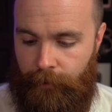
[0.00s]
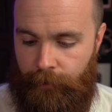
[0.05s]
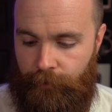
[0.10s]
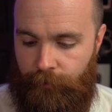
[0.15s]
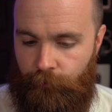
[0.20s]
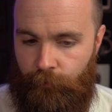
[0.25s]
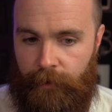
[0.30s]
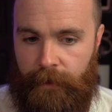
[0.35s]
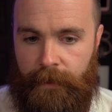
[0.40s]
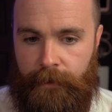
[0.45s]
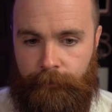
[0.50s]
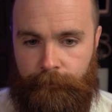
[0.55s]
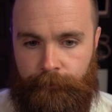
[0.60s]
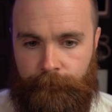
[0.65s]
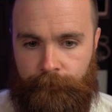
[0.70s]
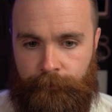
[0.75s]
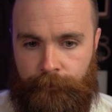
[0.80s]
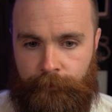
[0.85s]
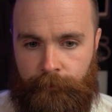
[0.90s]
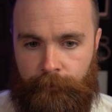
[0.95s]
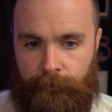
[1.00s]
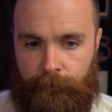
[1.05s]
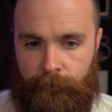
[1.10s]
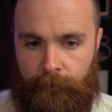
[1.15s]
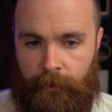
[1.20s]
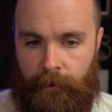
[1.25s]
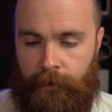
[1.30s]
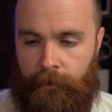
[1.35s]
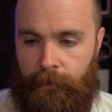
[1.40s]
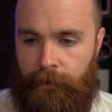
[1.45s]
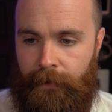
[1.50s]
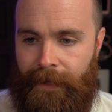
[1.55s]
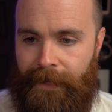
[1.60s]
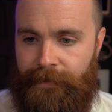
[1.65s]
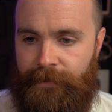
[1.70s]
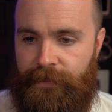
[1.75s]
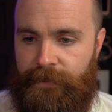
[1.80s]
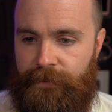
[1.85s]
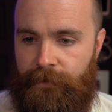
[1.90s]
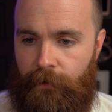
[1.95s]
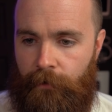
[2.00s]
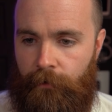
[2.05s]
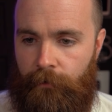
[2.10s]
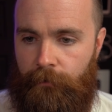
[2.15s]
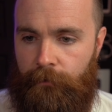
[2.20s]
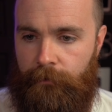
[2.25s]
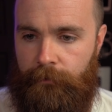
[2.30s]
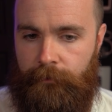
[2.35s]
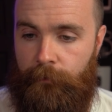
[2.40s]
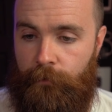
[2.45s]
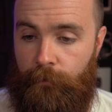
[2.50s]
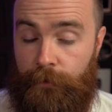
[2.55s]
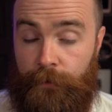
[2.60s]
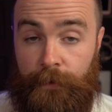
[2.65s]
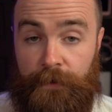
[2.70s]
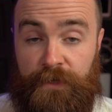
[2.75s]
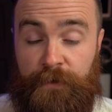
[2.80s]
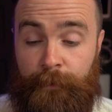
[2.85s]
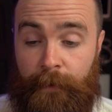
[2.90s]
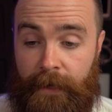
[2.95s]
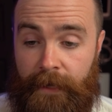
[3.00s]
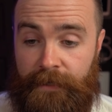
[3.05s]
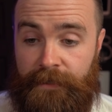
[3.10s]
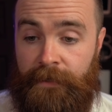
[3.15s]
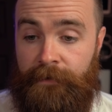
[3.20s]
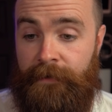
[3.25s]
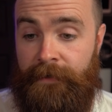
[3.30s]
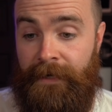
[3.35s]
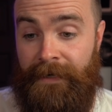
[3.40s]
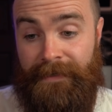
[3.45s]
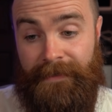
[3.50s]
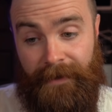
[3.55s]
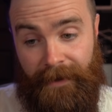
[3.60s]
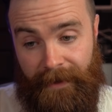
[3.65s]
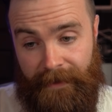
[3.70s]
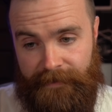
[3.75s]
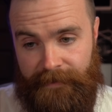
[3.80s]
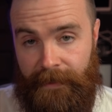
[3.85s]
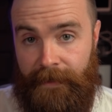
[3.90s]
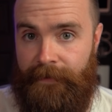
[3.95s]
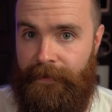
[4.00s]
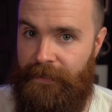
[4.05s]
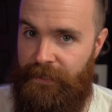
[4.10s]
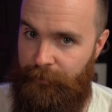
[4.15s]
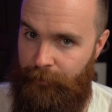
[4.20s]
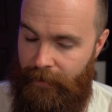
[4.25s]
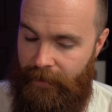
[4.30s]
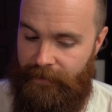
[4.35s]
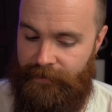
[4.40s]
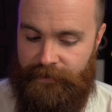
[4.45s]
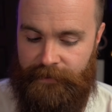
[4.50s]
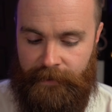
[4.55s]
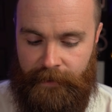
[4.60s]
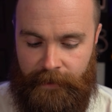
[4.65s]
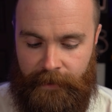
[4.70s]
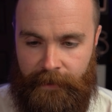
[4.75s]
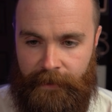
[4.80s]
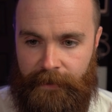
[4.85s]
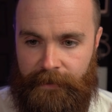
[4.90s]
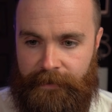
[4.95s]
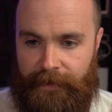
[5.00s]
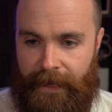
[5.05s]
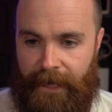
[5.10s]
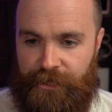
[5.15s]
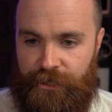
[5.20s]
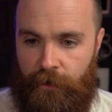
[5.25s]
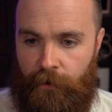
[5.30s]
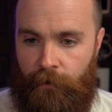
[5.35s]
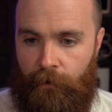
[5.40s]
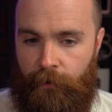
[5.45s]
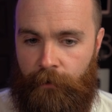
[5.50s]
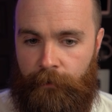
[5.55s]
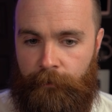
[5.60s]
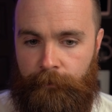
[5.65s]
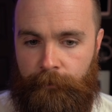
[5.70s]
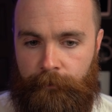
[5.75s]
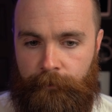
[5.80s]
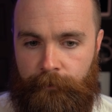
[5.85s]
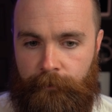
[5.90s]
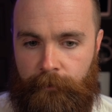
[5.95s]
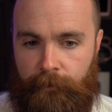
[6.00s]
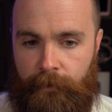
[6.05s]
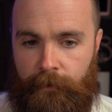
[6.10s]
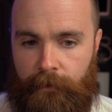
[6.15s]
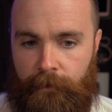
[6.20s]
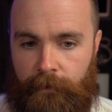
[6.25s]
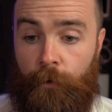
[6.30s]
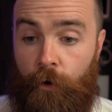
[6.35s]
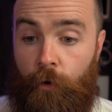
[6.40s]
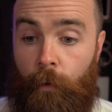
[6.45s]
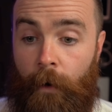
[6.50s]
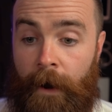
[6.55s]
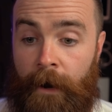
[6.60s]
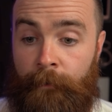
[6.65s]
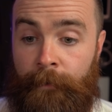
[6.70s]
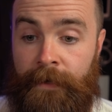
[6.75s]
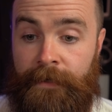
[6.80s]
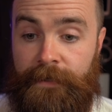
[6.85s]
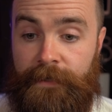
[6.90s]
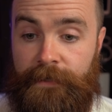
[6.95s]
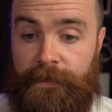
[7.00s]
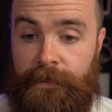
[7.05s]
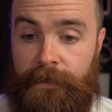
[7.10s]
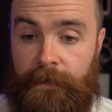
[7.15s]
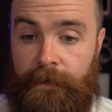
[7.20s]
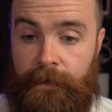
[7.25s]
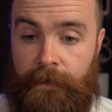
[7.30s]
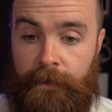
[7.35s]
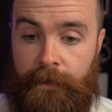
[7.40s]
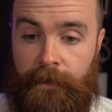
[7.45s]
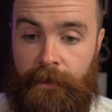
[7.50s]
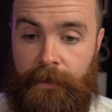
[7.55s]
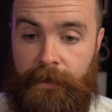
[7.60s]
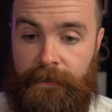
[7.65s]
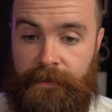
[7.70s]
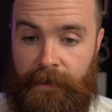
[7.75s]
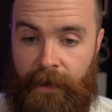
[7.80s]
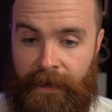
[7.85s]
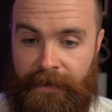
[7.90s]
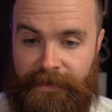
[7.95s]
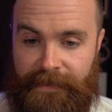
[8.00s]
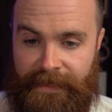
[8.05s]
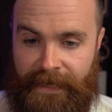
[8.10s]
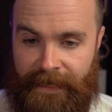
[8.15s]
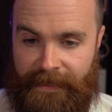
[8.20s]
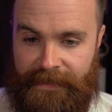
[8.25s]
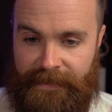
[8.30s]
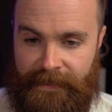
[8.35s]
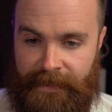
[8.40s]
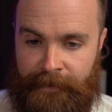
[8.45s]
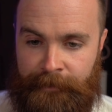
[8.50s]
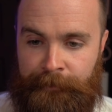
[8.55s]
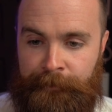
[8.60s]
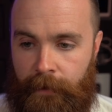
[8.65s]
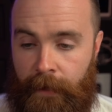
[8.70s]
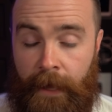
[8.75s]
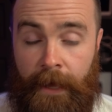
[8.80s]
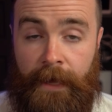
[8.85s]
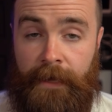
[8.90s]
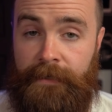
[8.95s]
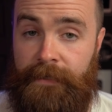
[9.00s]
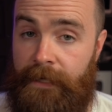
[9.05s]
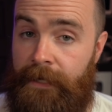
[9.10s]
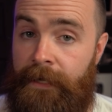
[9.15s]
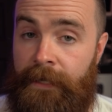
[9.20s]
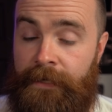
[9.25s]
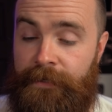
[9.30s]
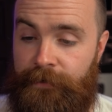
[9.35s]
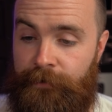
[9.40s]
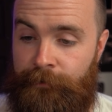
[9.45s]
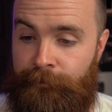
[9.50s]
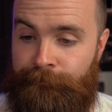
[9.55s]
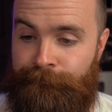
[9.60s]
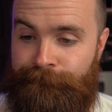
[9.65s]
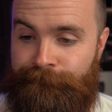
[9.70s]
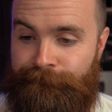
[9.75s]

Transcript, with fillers: three, install, we'll do a space, then a dot, and then a space, dash r, requirements dot t x t, and hit enter.